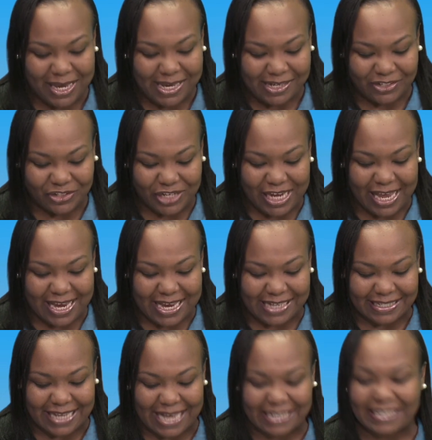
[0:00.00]

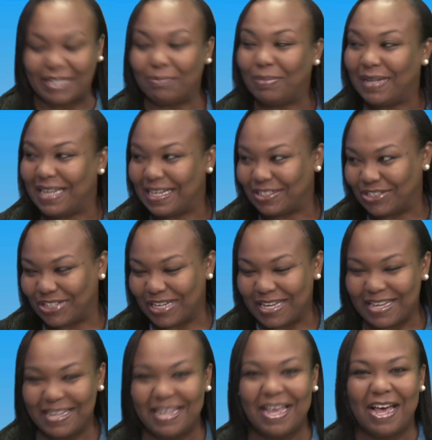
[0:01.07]
GIS has the
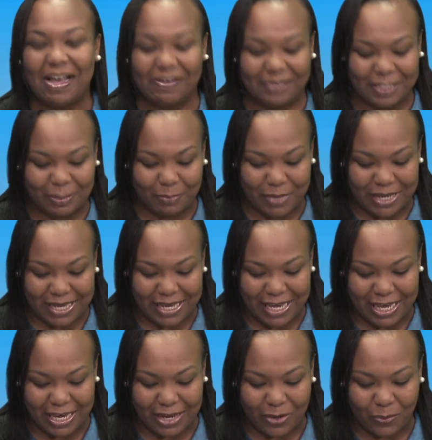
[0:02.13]
pleasure of
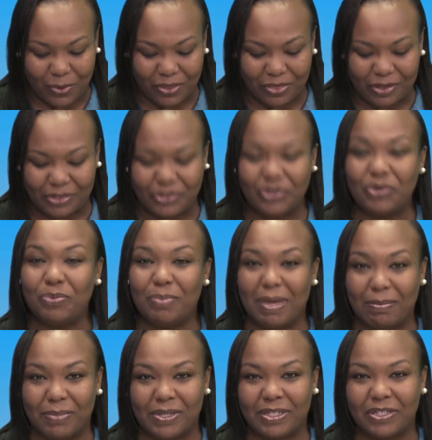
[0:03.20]
speaking with two
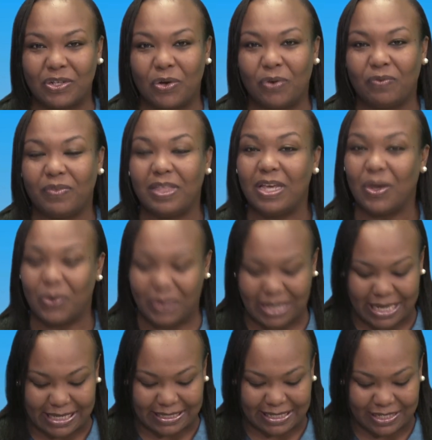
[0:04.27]
members of the
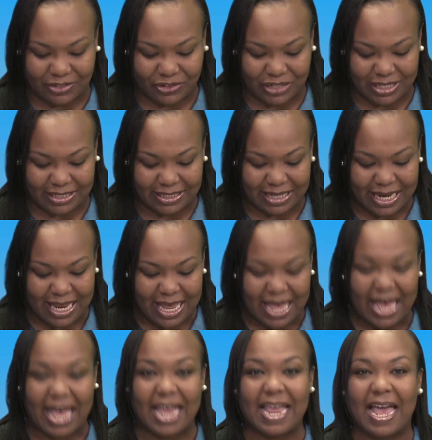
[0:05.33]
organization.
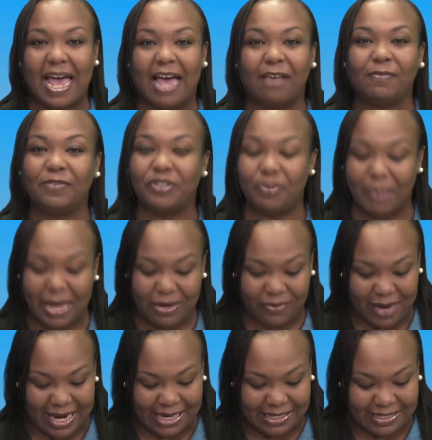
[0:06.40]
I have to my
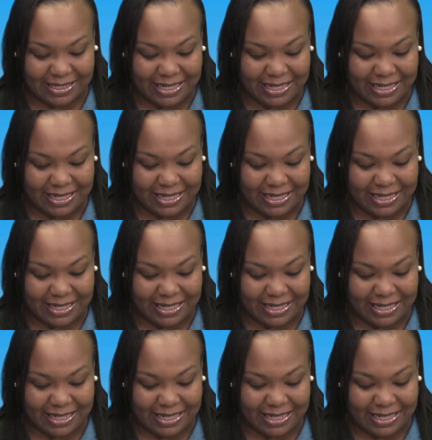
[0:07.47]
right